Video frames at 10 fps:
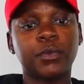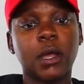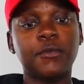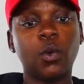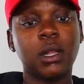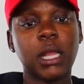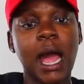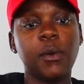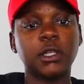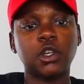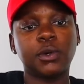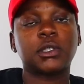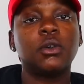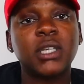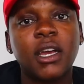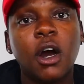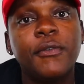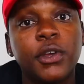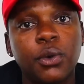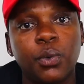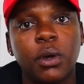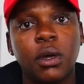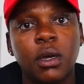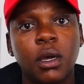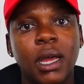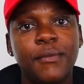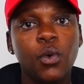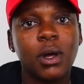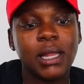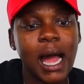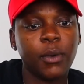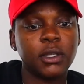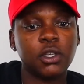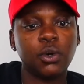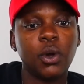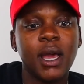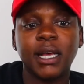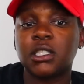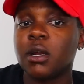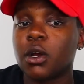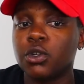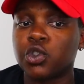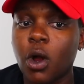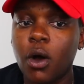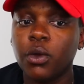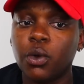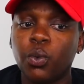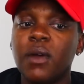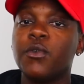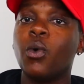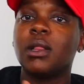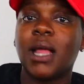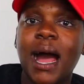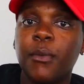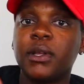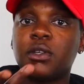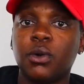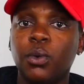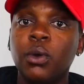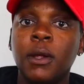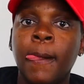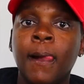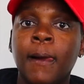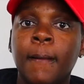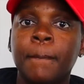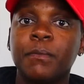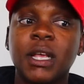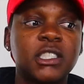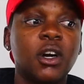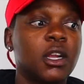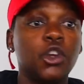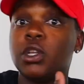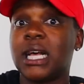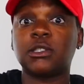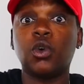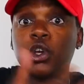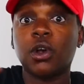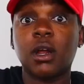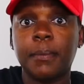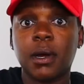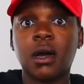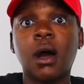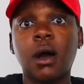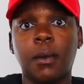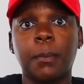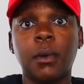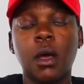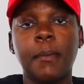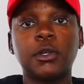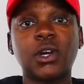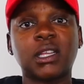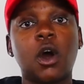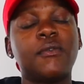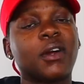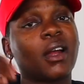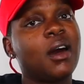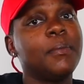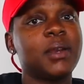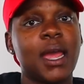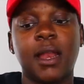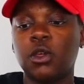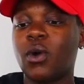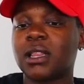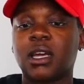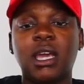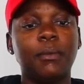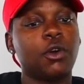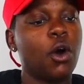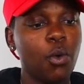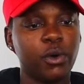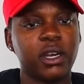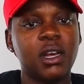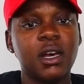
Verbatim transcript: if you allow it to, it's going to take over you. If you allow it to, it's going to control you. If you allow it to, it's gonna you that's who you're gonna become. But you got to overcome that and you got to keep going.